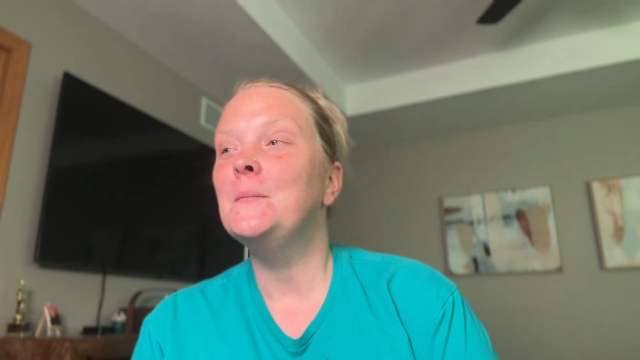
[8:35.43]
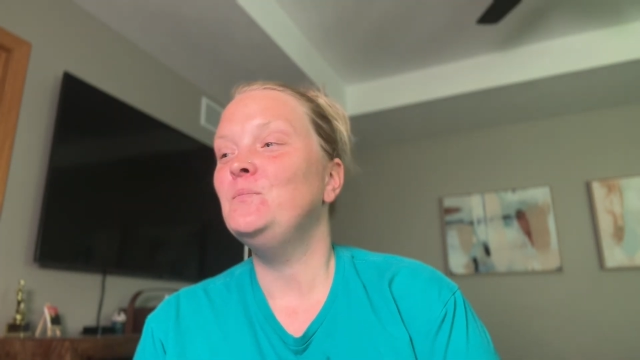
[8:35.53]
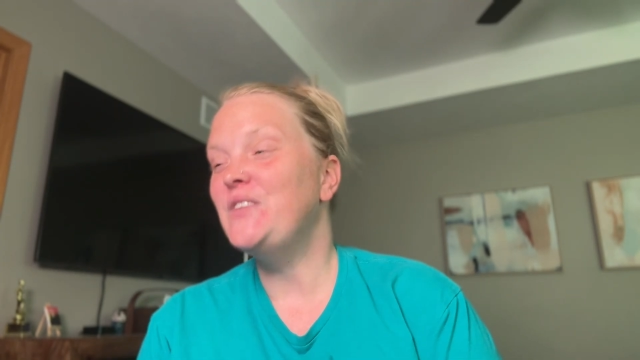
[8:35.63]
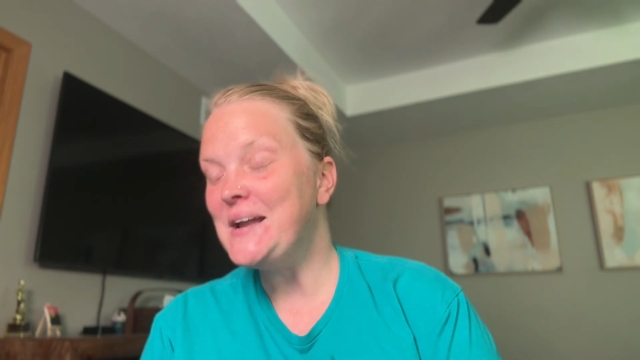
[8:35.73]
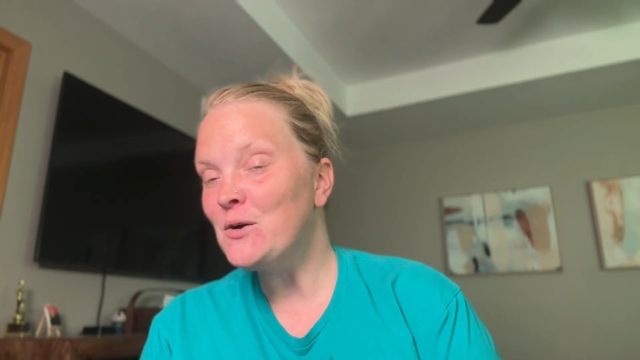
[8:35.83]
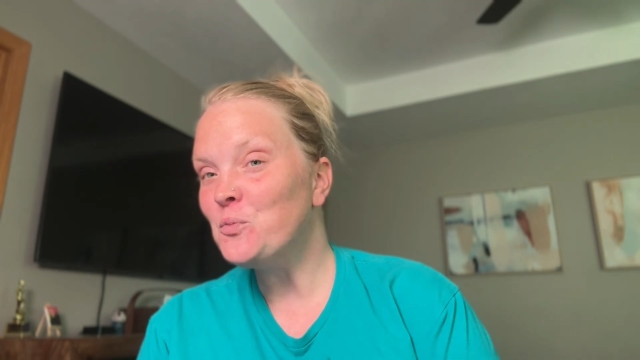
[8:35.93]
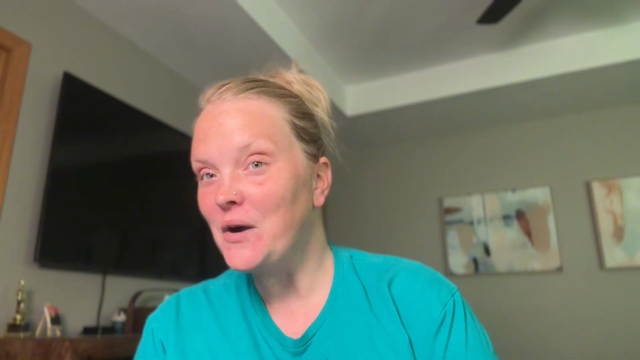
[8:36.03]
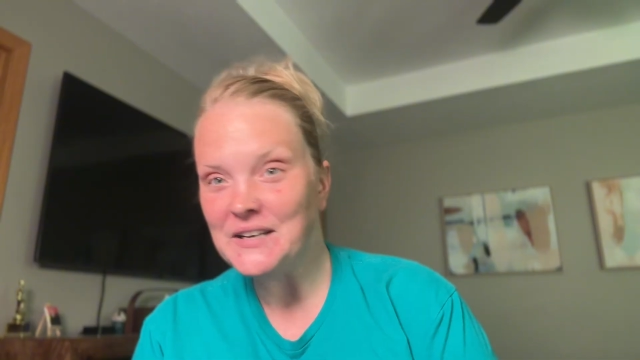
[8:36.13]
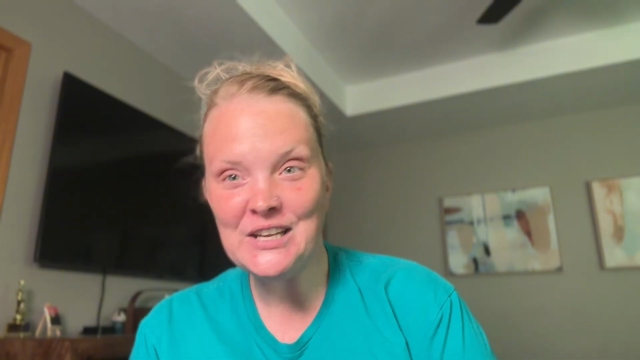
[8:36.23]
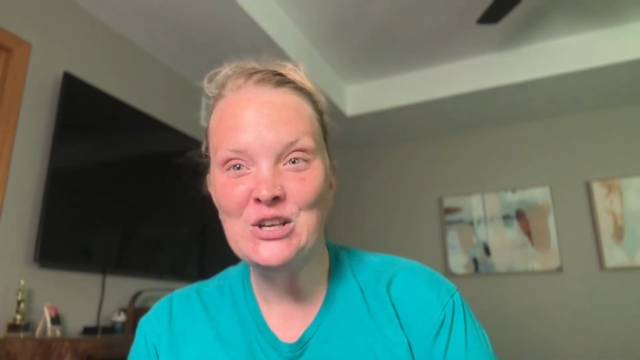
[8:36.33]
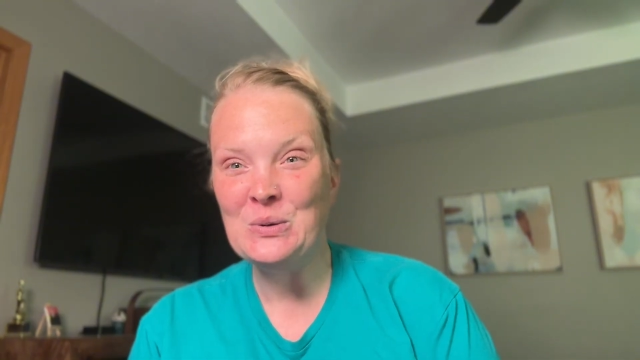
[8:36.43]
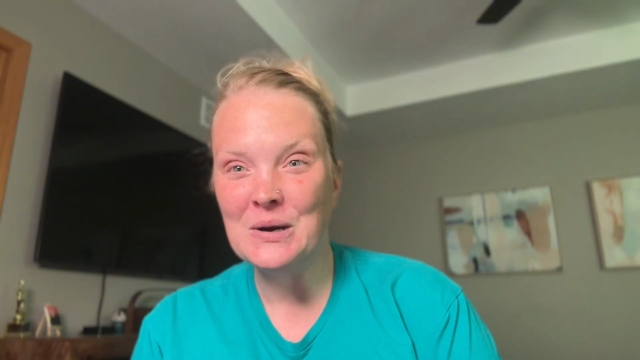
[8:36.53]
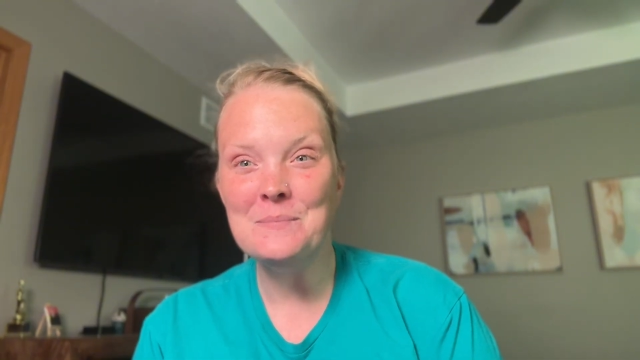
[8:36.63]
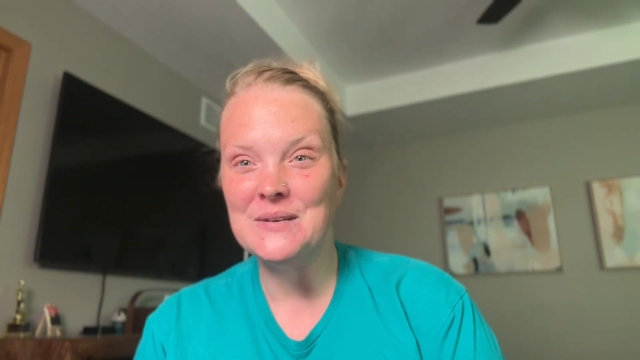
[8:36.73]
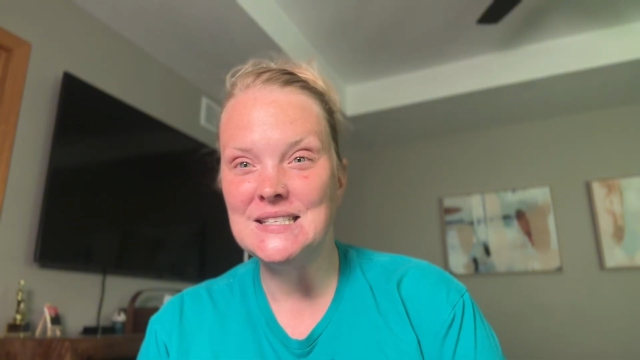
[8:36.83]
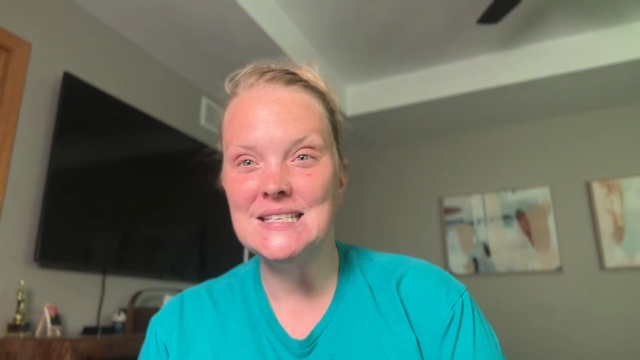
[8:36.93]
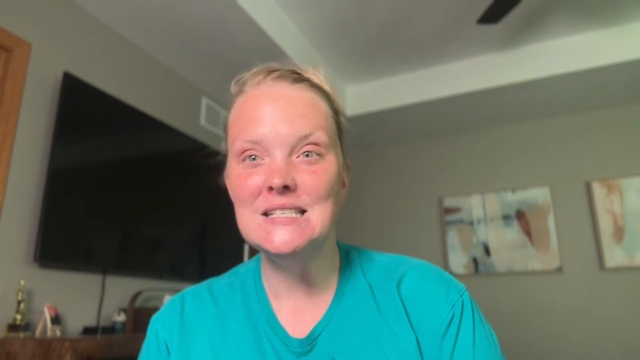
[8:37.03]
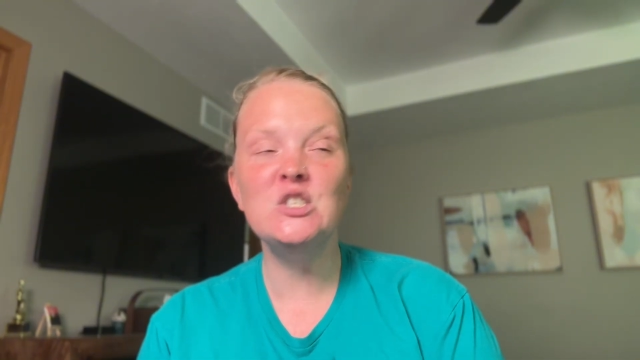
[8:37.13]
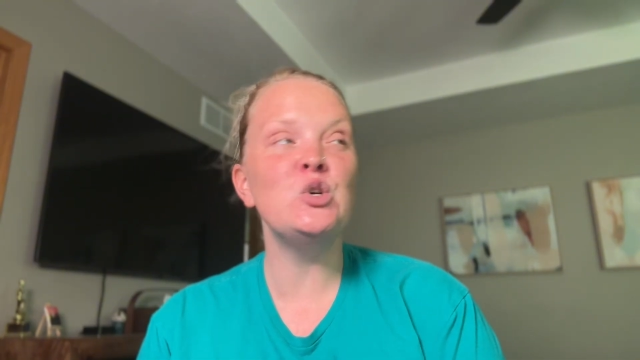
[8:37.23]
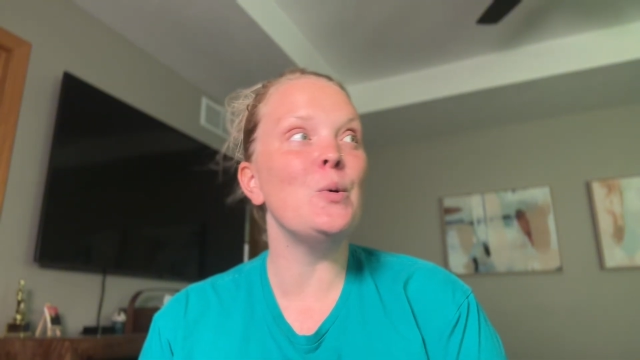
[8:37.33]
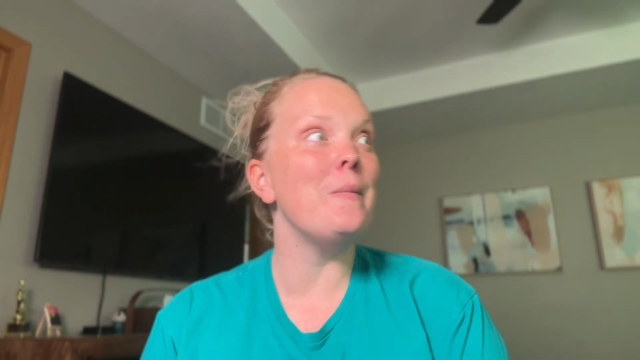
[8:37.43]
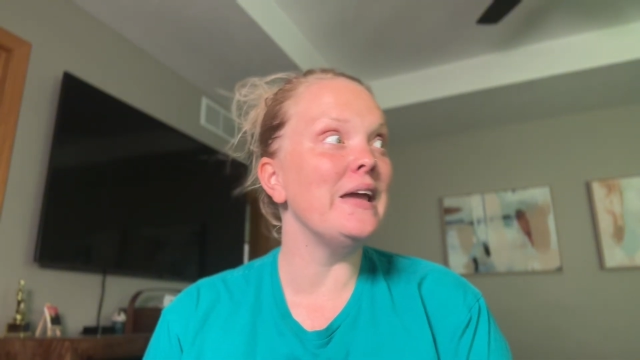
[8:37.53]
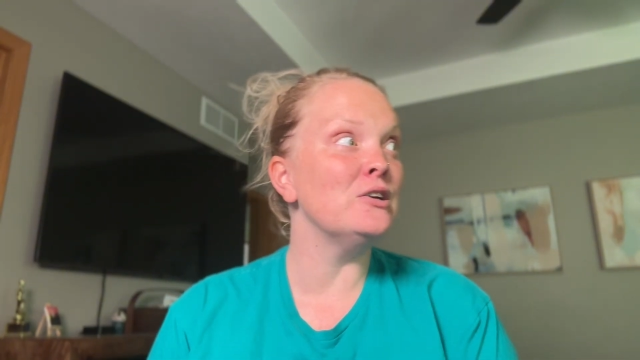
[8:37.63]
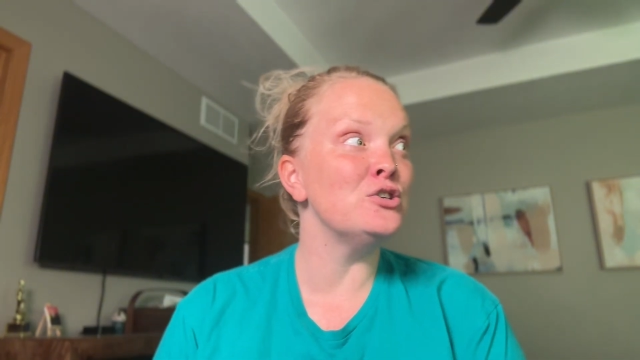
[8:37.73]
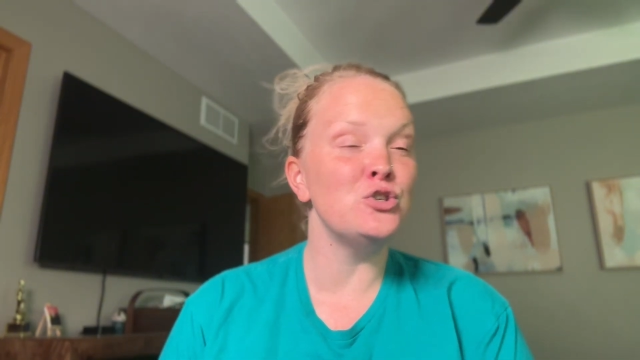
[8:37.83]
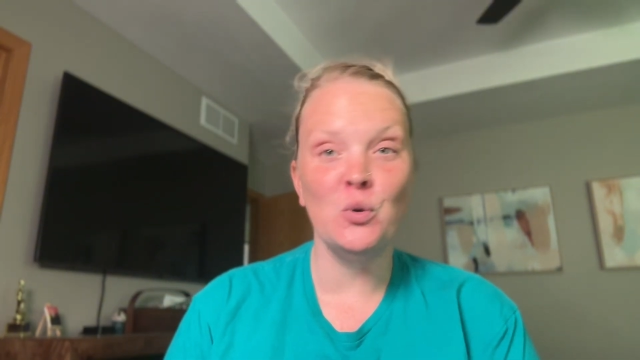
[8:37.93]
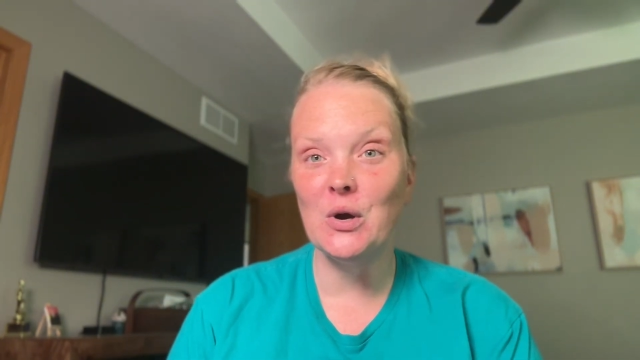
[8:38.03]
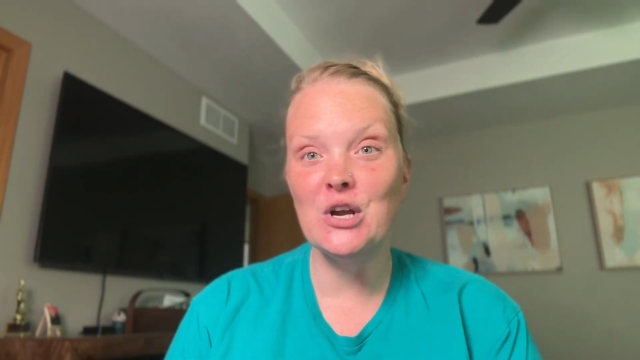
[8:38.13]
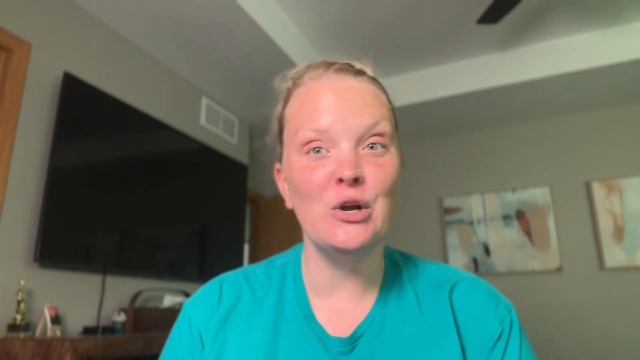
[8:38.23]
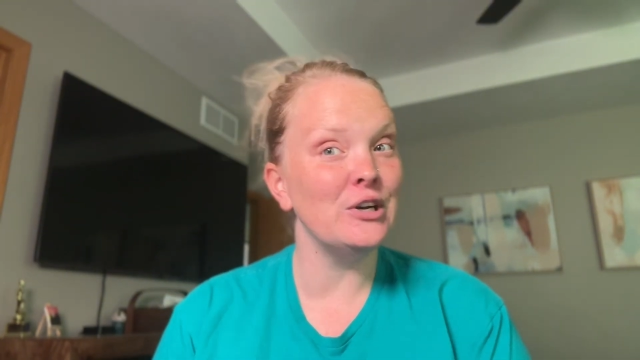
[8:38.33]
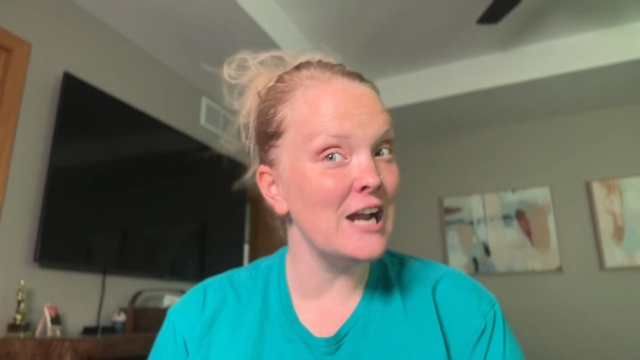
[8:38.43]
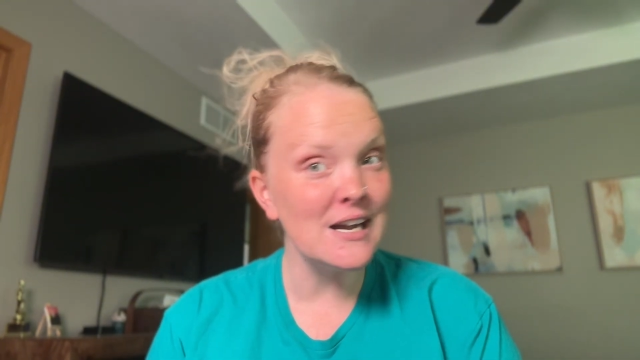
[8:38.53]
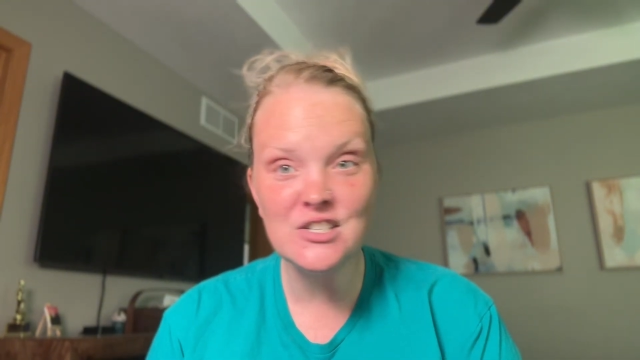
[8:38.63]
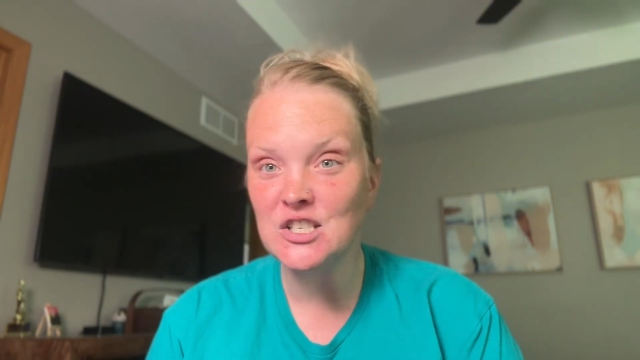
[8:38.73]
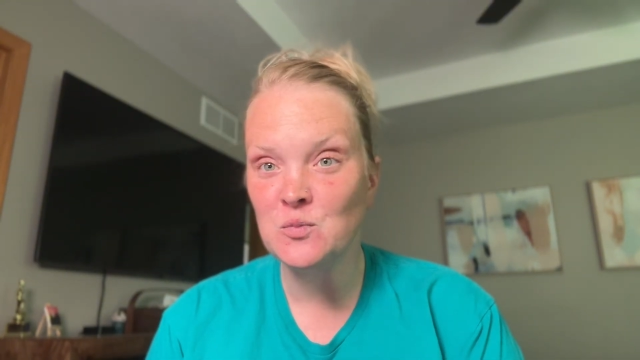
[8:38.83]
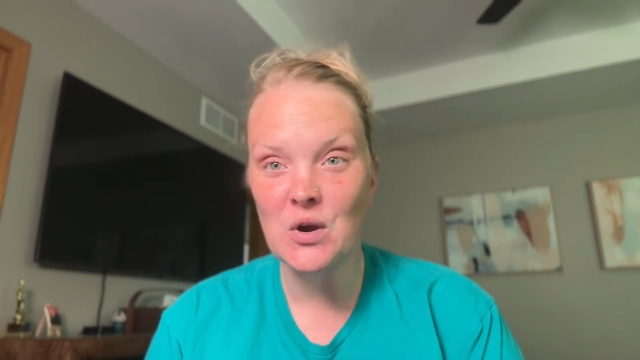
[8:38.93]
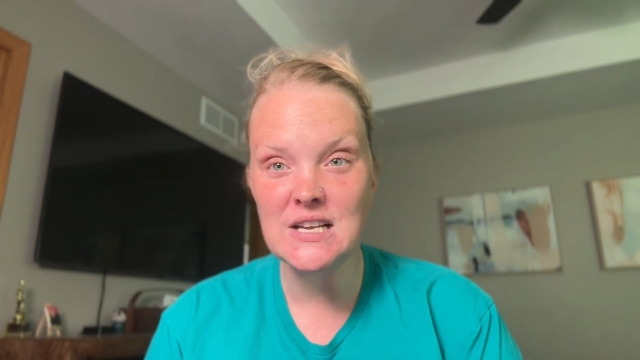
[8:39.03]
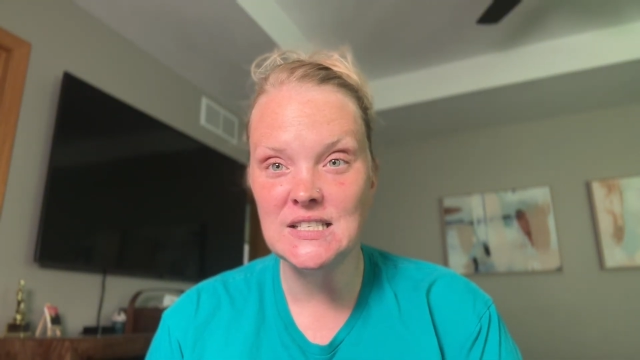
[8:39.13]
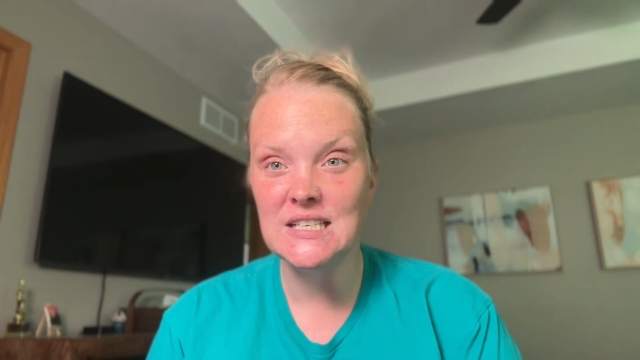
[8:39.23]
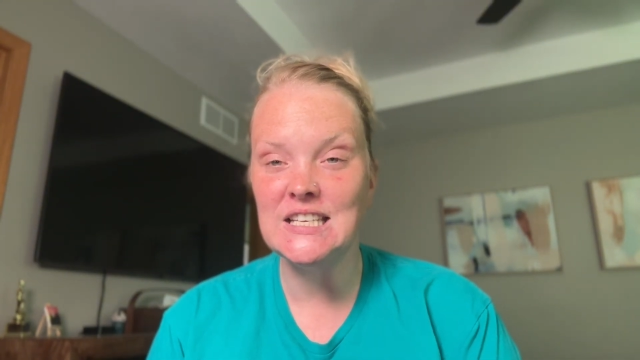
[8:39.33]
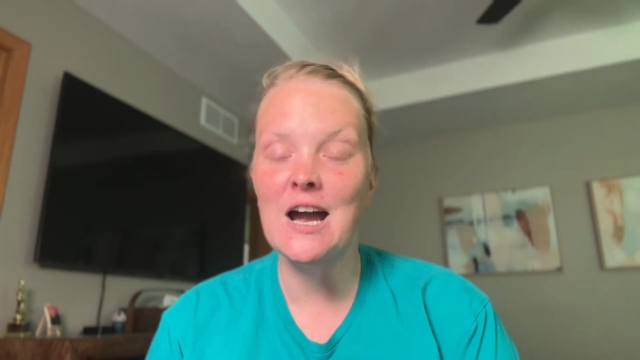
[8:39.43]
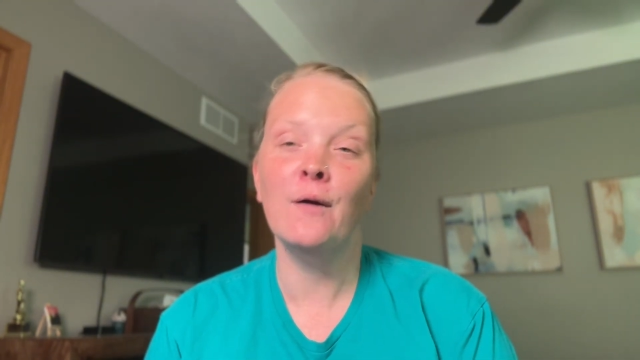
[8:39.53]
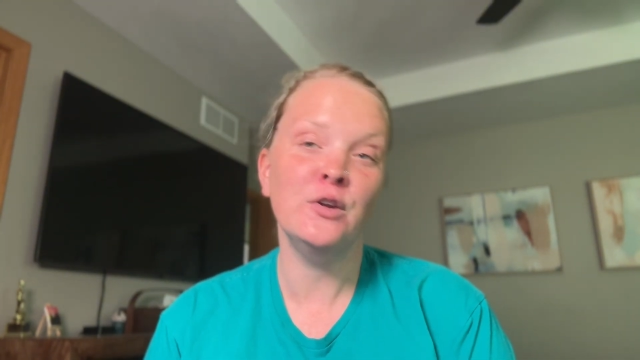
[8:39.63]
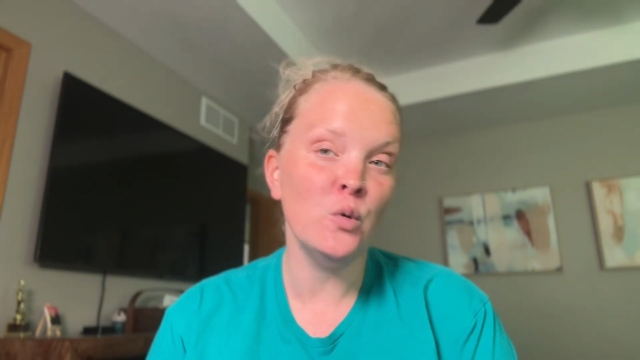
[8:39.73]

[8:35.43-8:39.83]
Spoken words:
They are running your business to make sure you're not just pricing down,